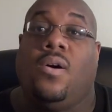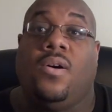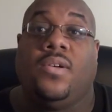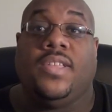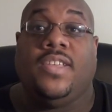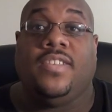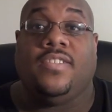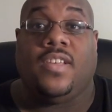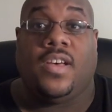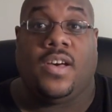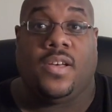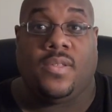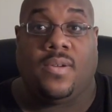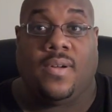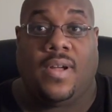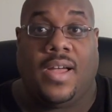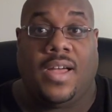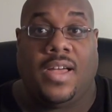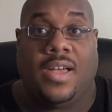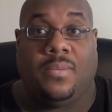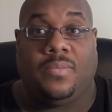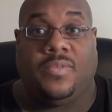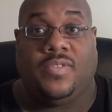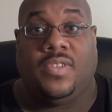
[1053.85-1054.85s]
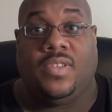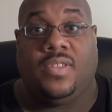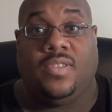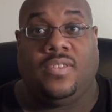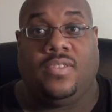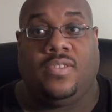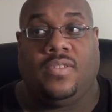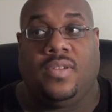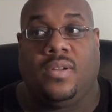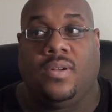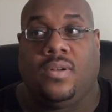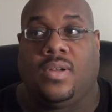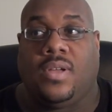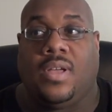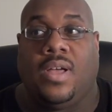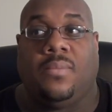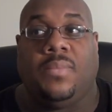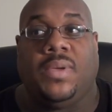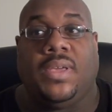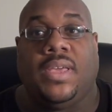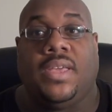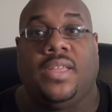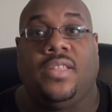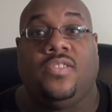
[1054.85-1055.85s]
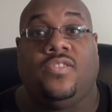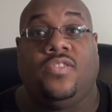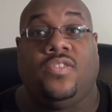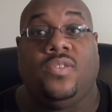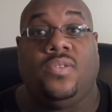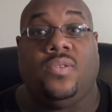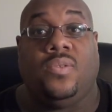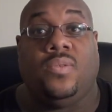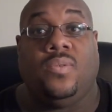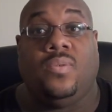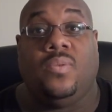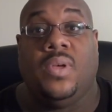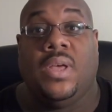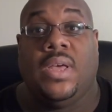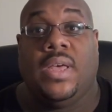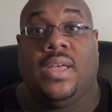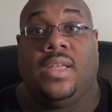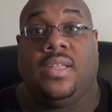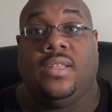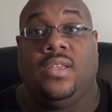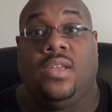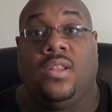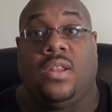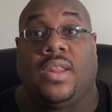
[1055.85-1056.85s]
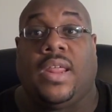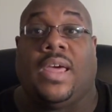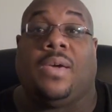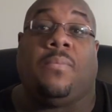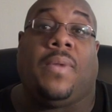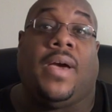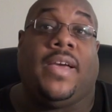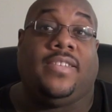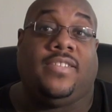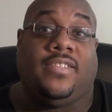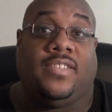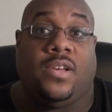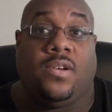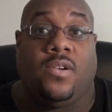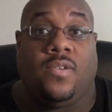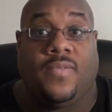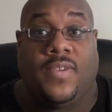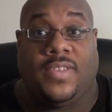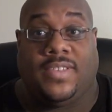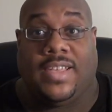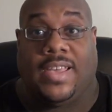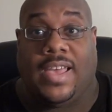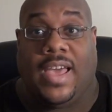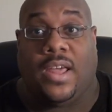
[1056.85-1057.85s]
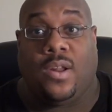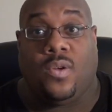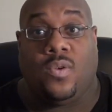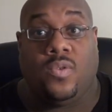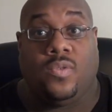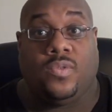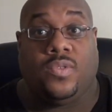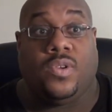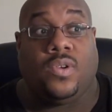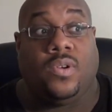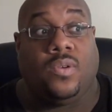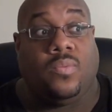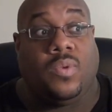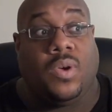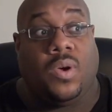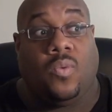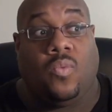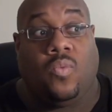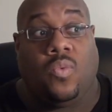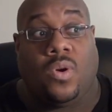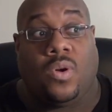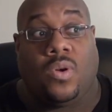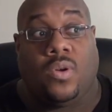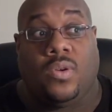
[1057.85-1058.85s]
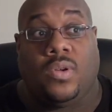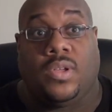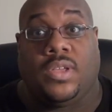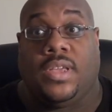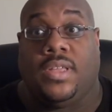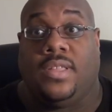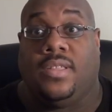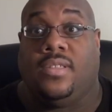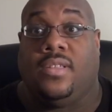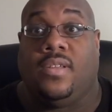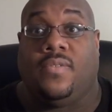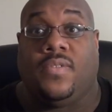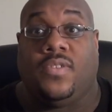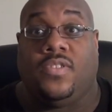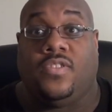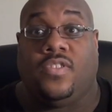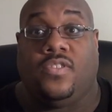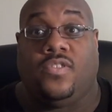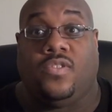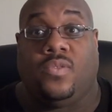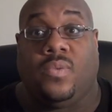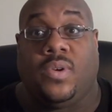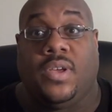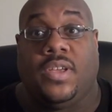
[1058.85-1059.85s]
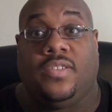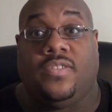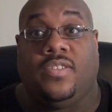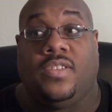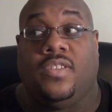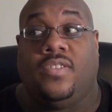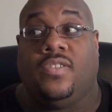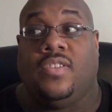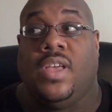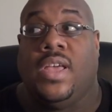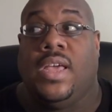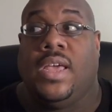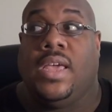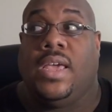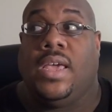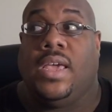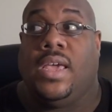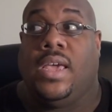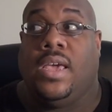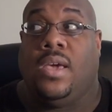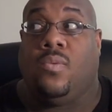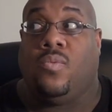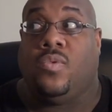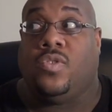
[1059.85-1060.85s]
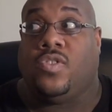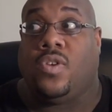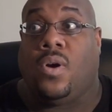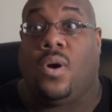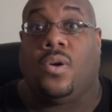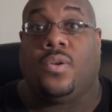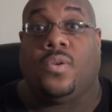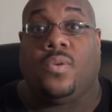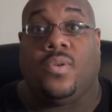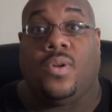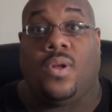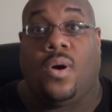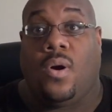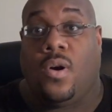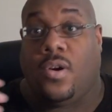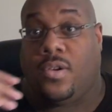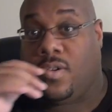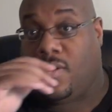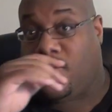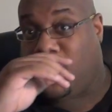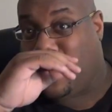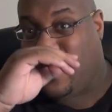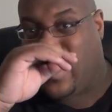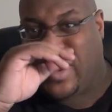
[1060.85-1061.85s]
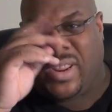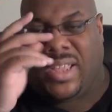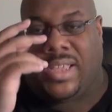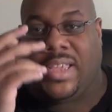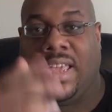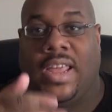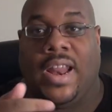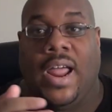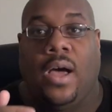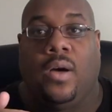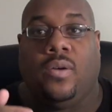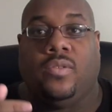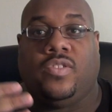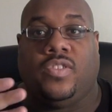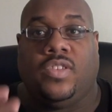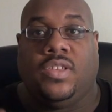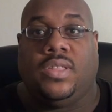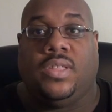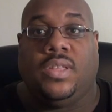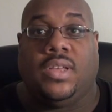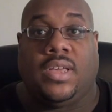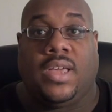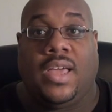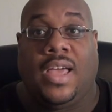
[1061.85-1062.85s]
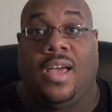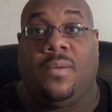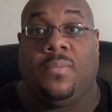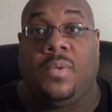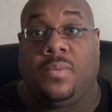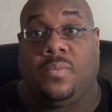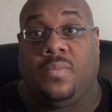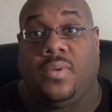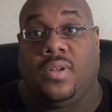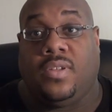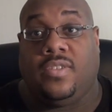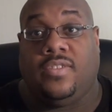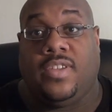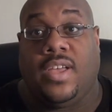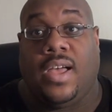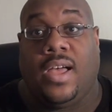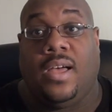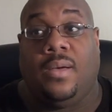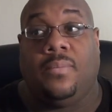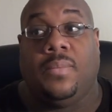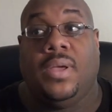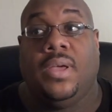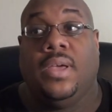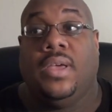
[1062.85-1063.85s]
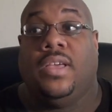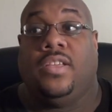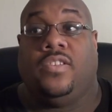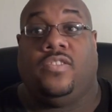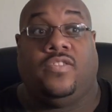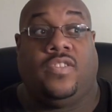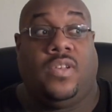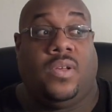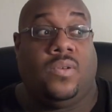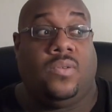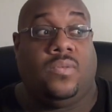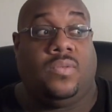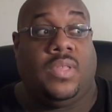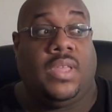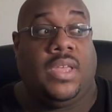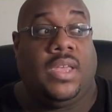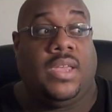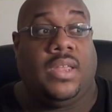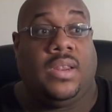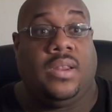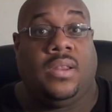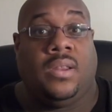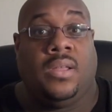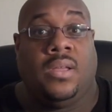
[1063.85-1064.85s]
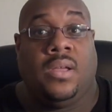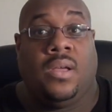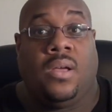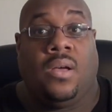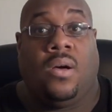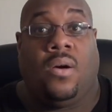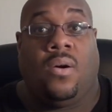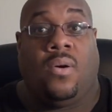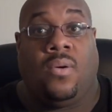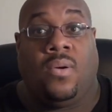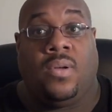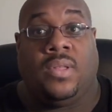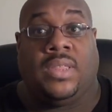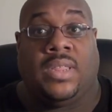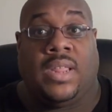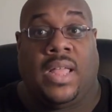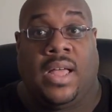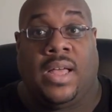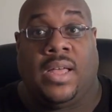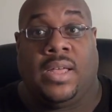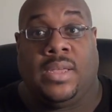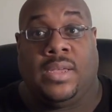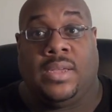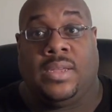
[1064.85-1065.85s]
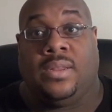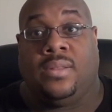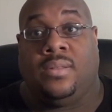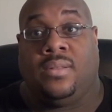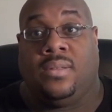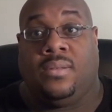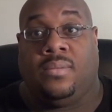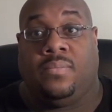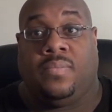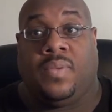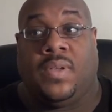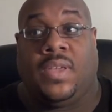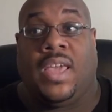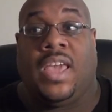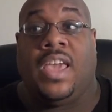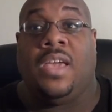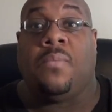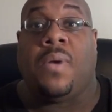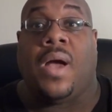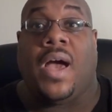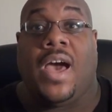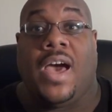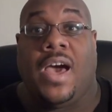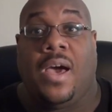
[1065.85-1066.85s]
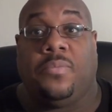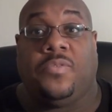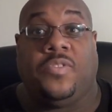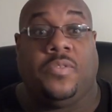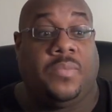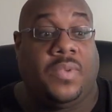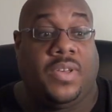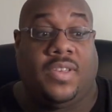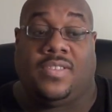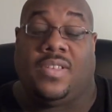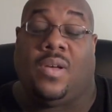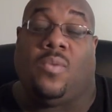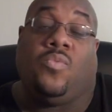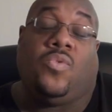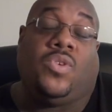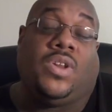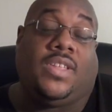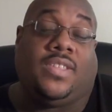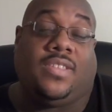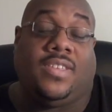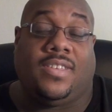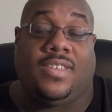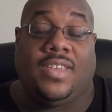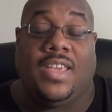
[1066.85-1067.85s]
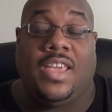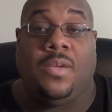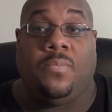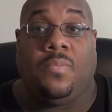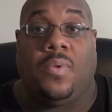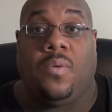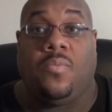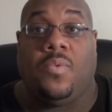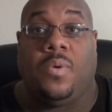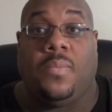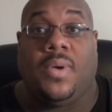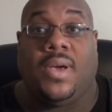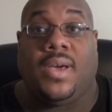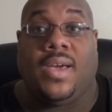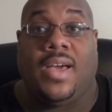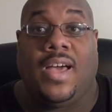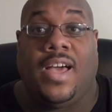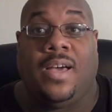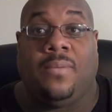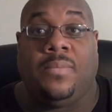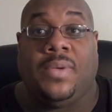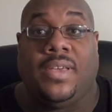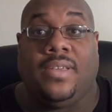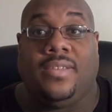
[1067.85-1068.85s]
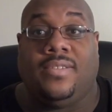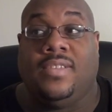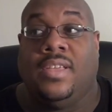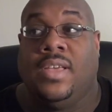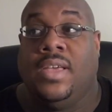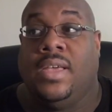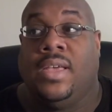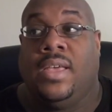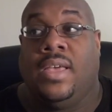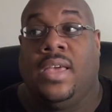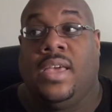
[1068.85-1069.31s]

All these other options are coming into, you know, like myself, as I got older with work and different situations, it was harder and harder for me to get out to the comic book shop. So then online became an option, because I wanted to keep up with my comics.